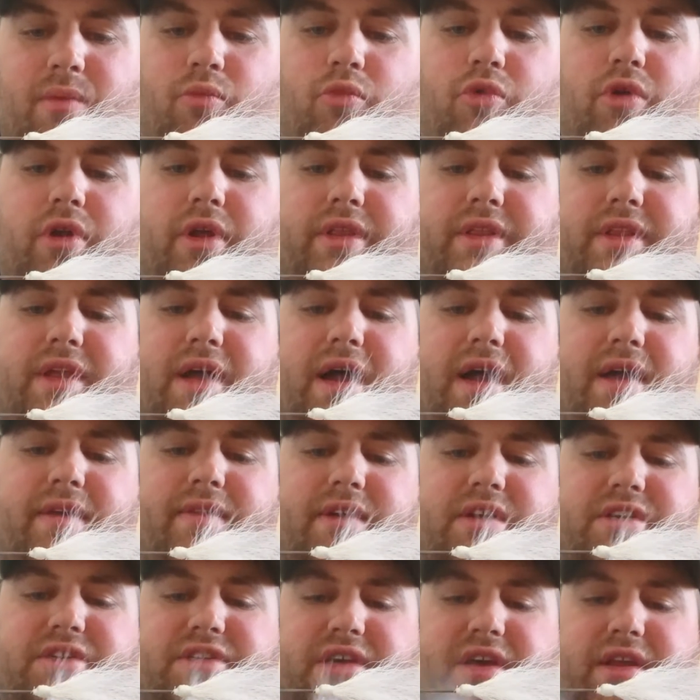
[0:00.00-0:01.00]
I'm going to
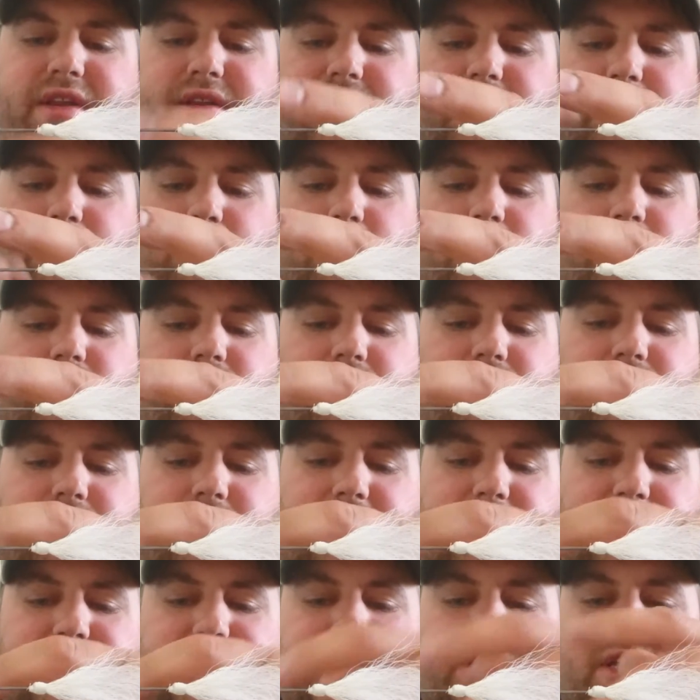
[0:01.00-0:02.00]
tie this in. I'm going to
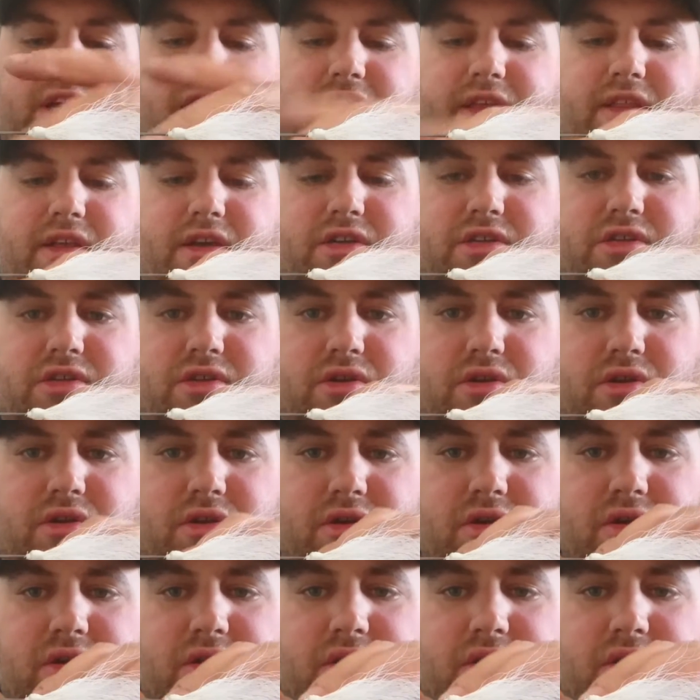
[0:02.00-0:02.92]
reverse tie this.